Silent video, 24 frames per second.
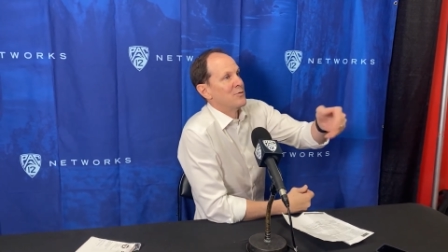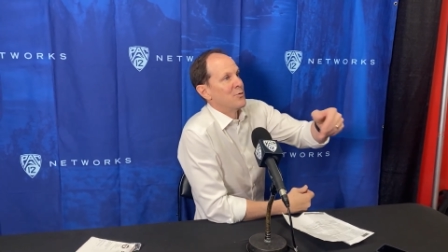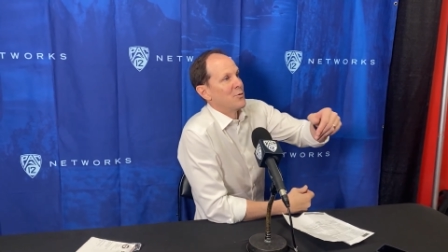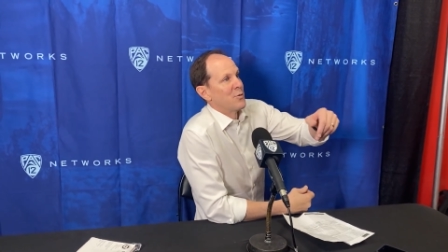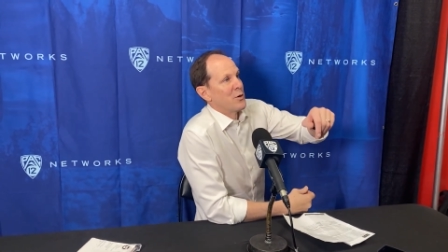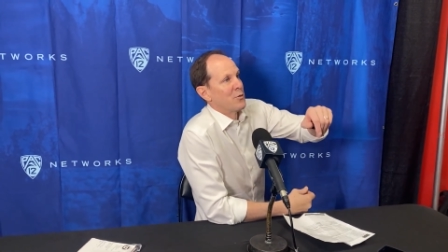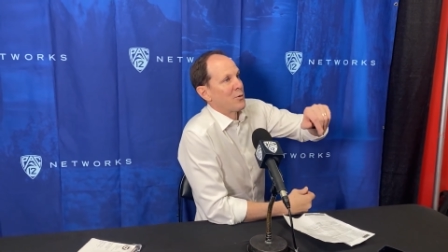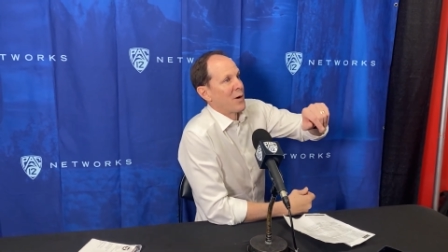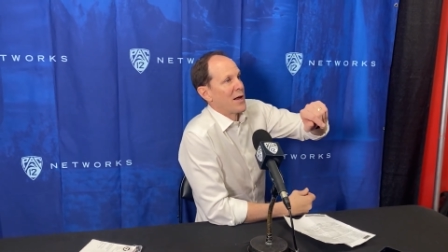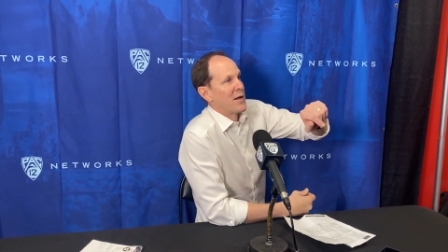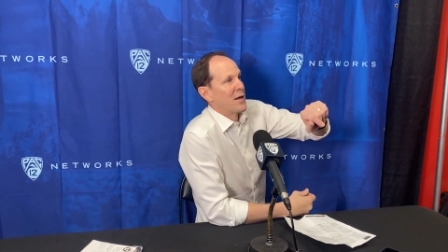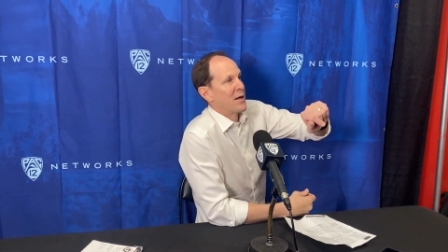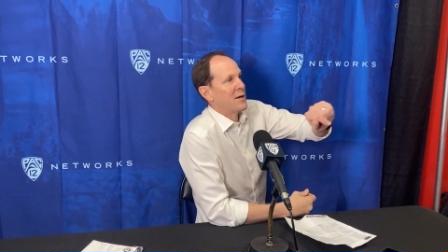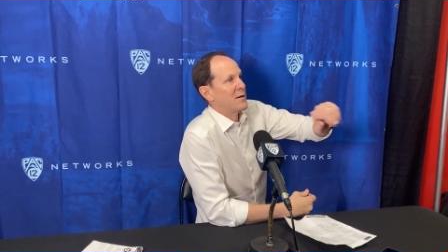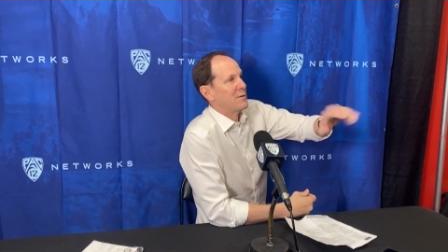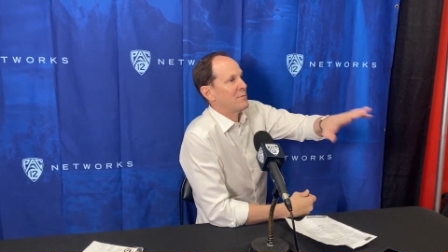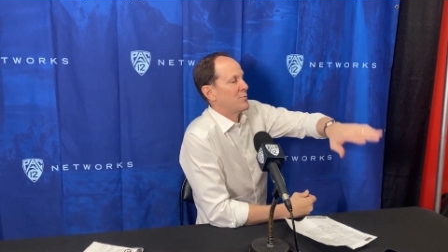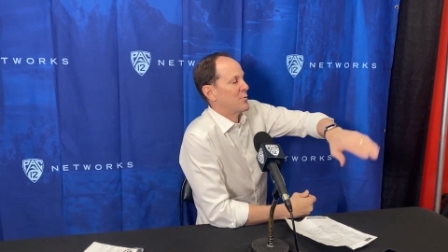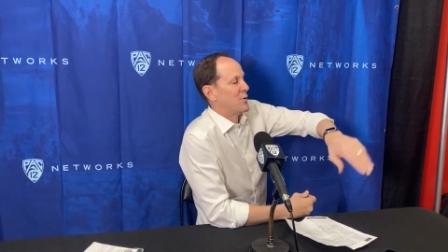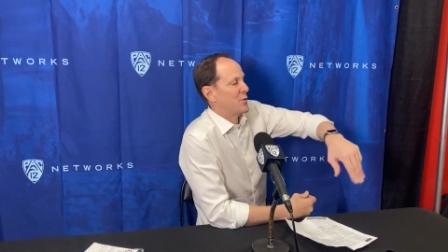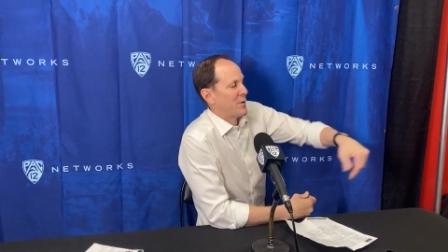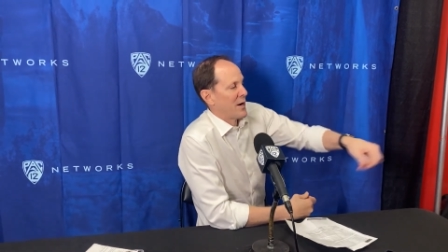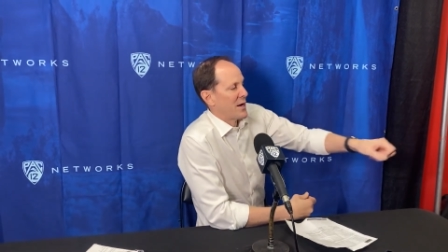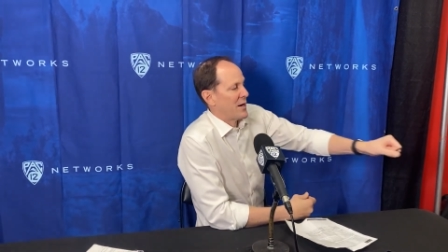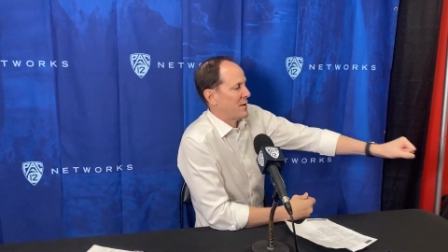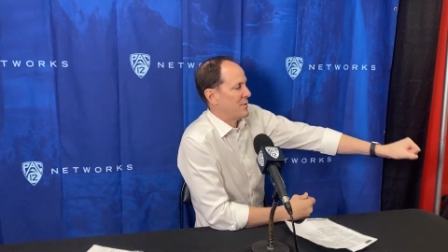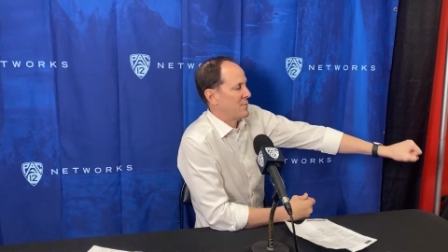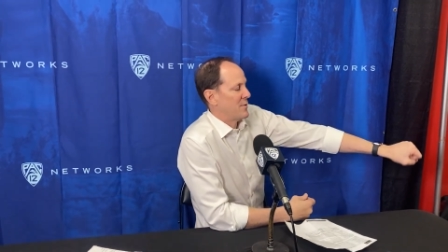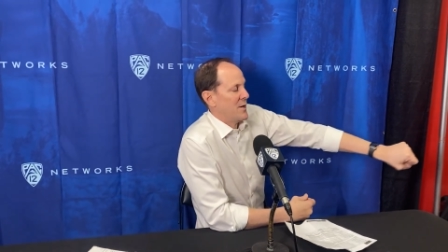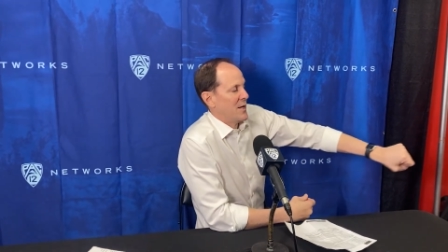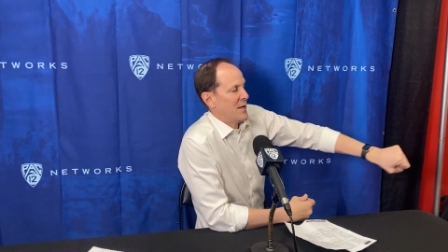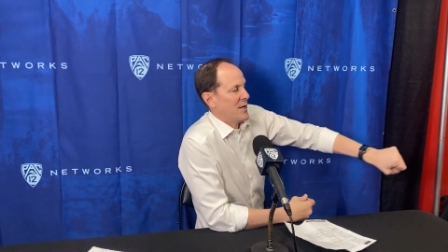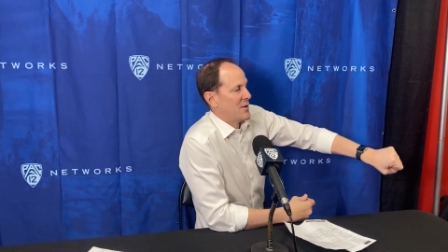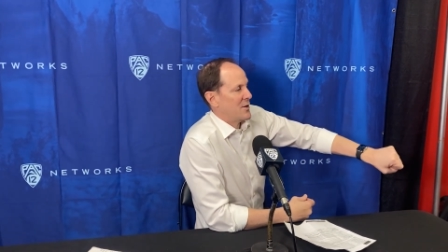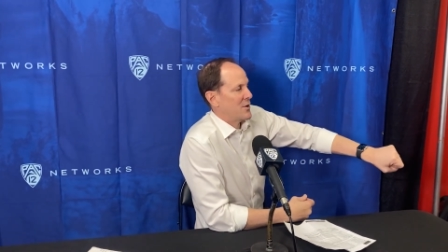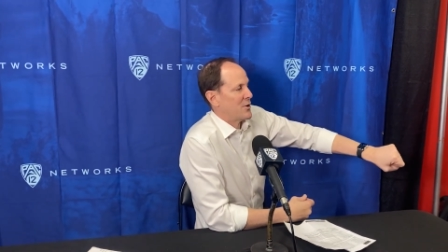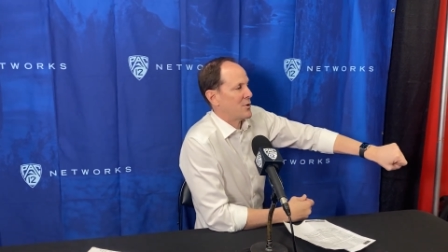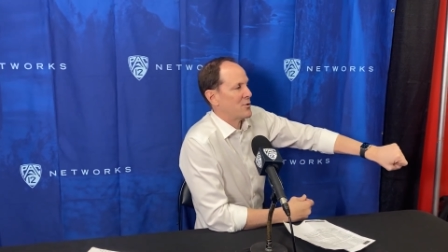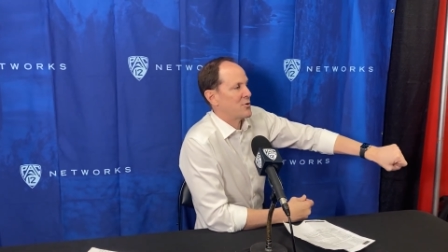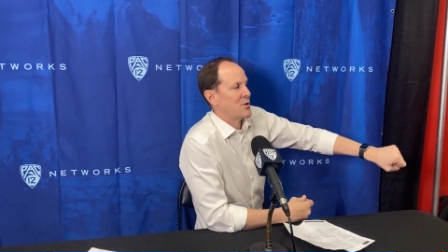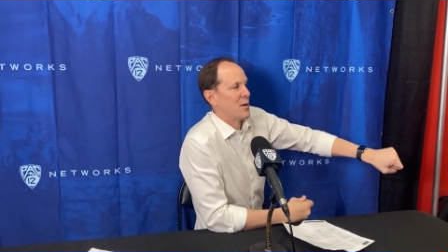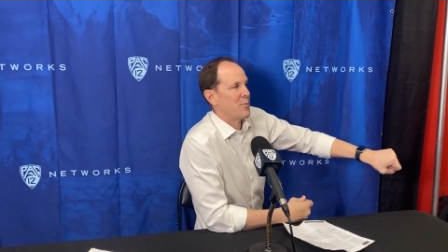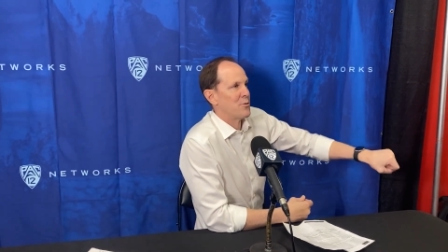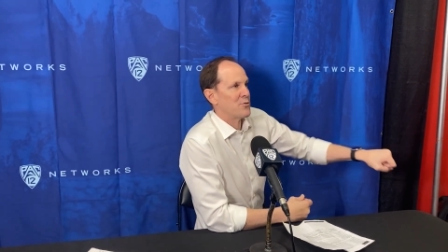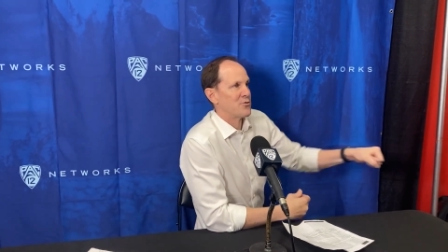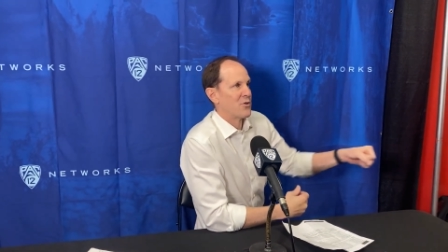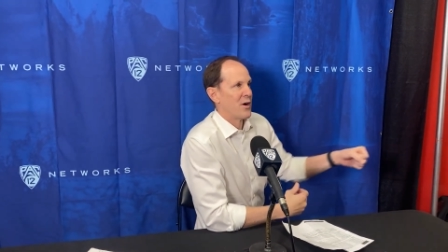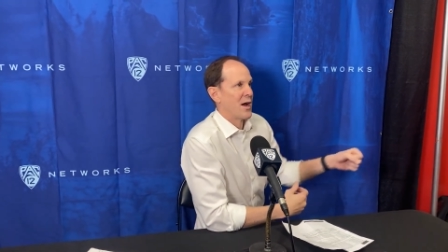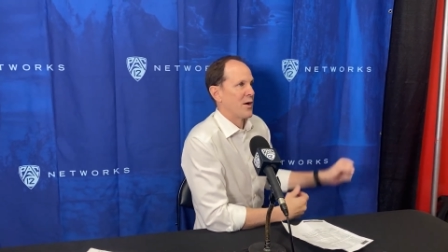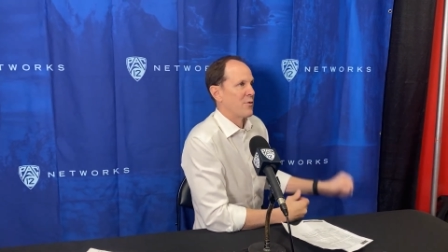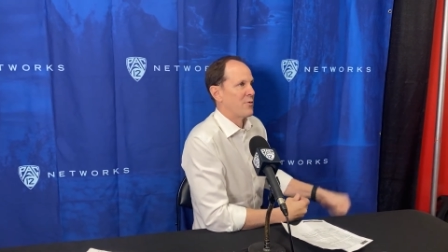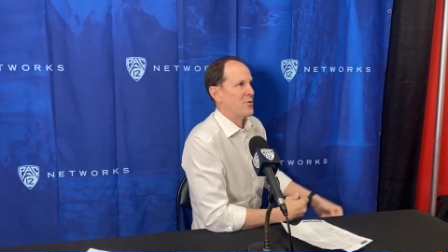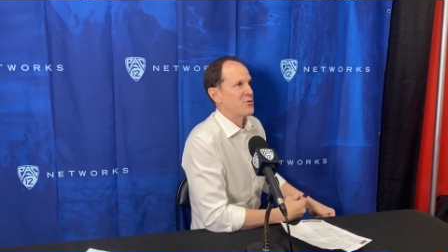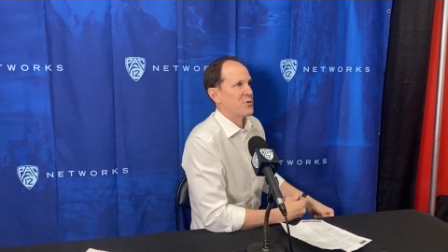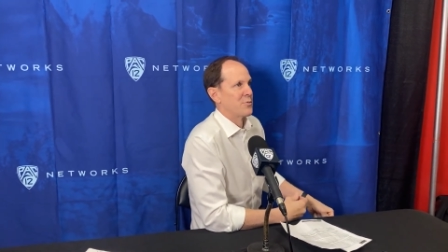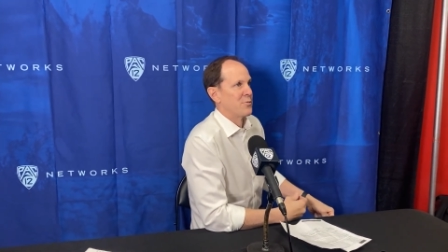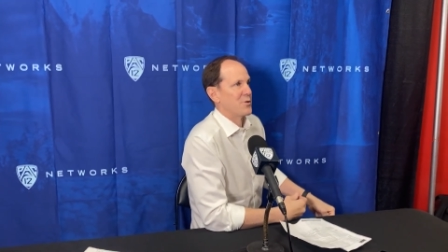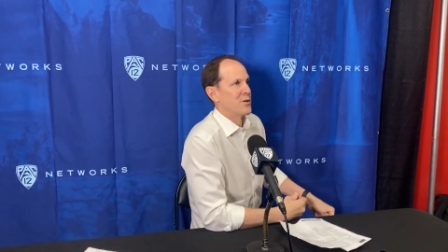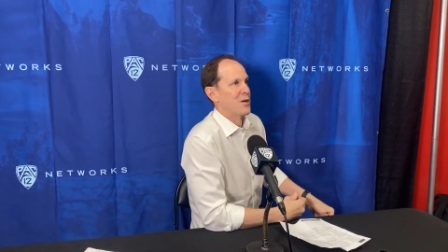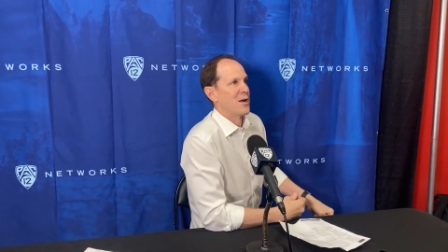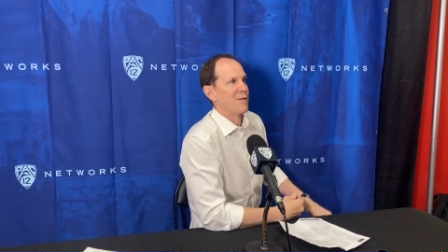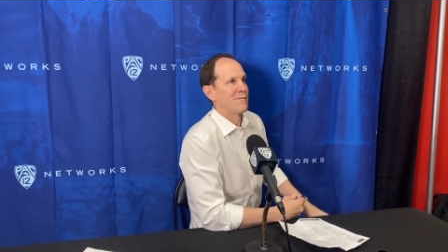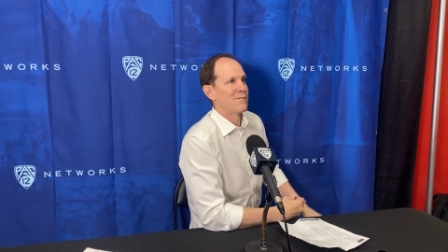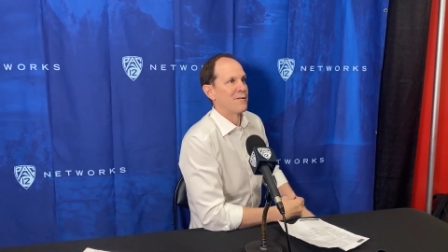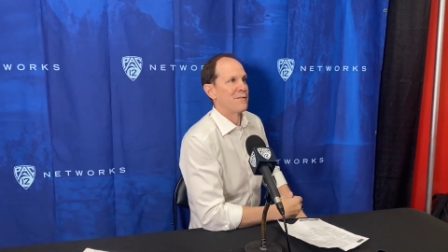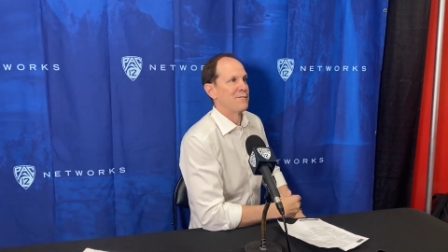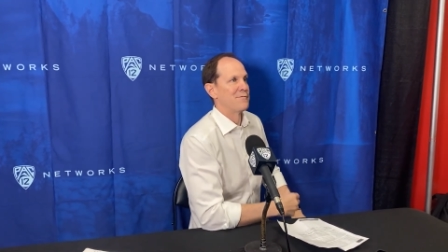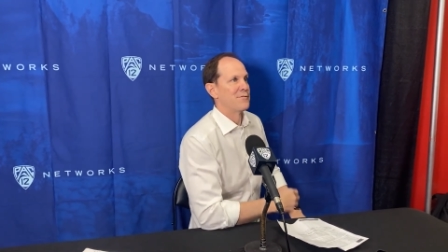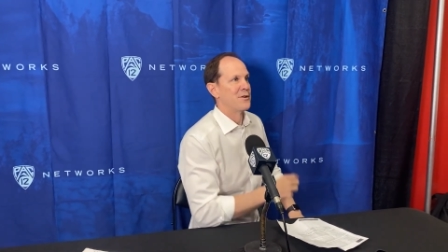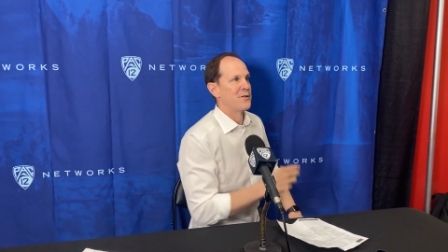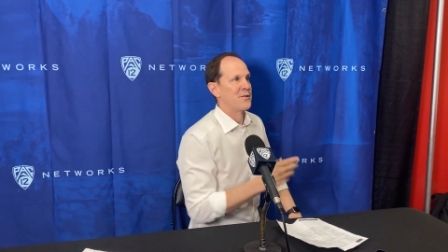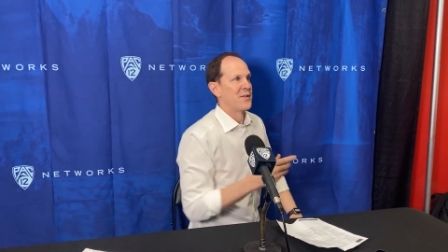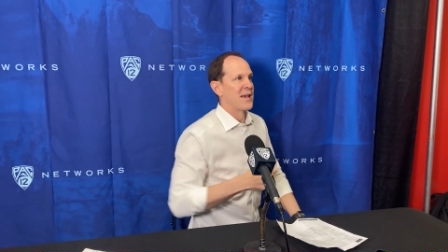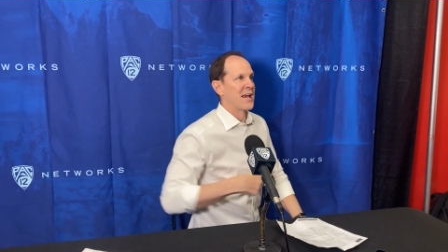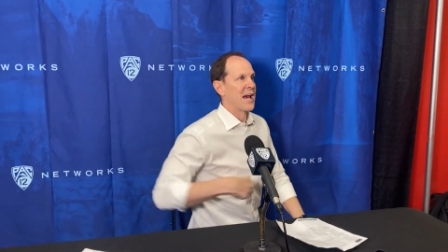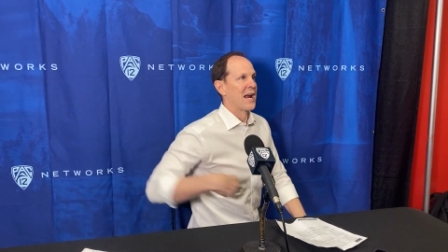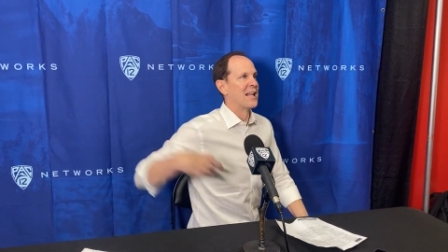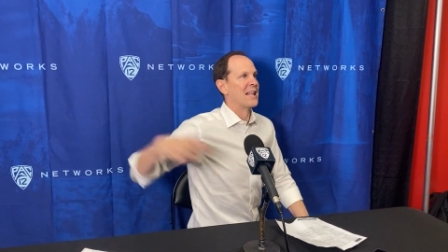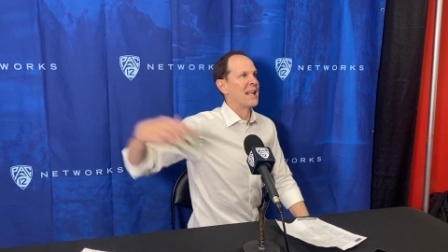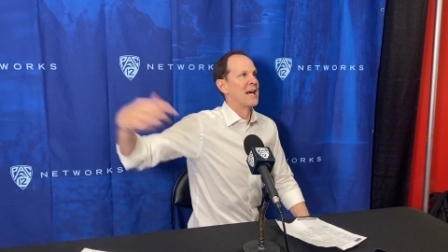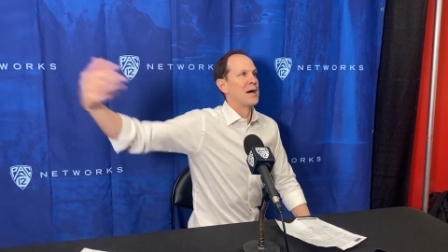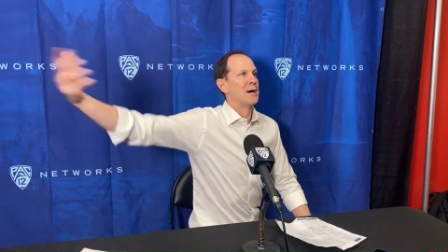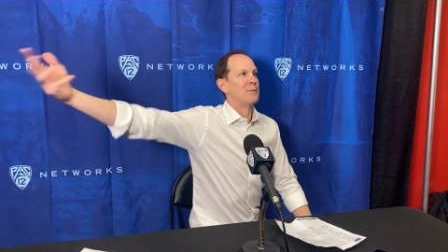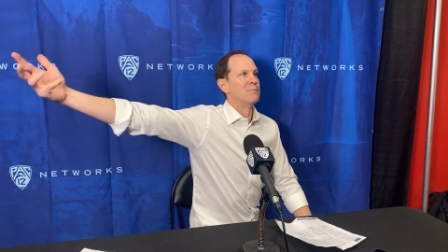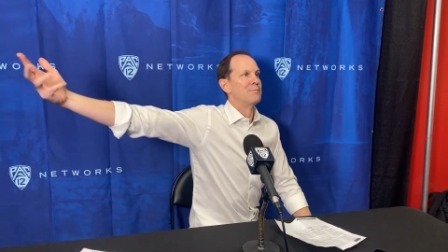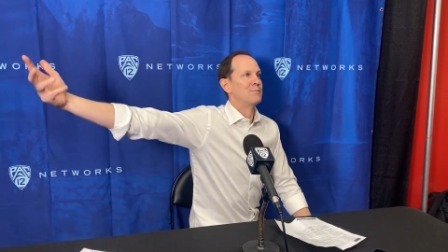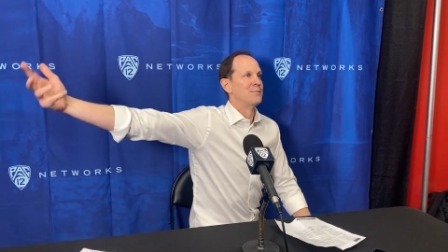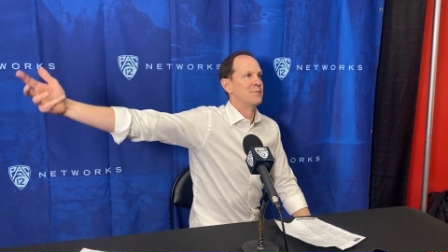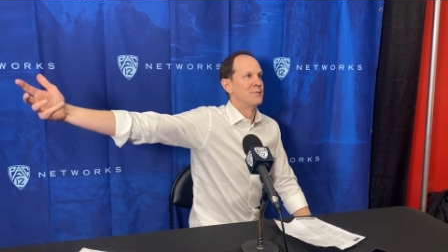We ran a we ran a little double drag, we dribbled off for a foot, they got a layup.